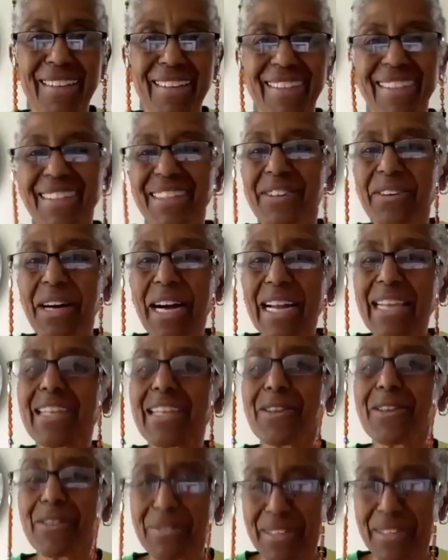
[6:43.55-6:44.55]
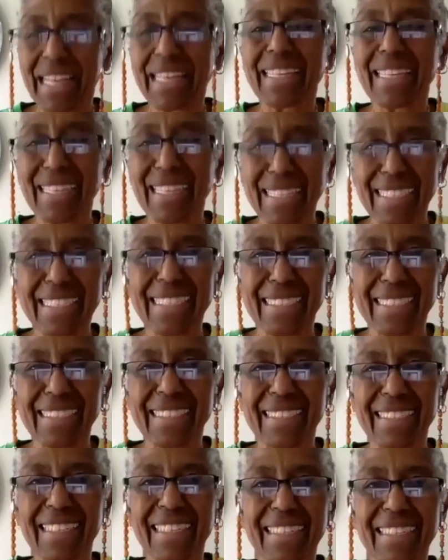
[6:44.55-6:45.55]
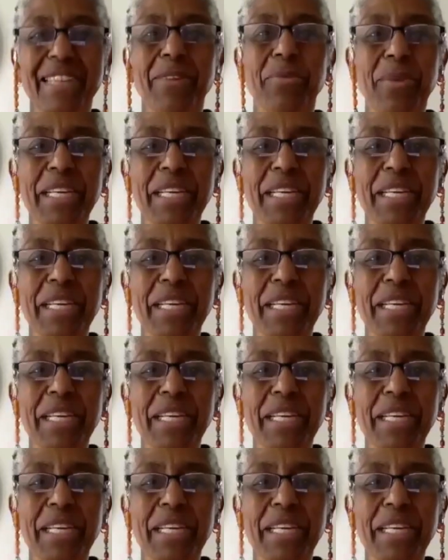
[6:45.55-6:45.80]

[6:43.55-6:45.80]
So I learned that lesson, that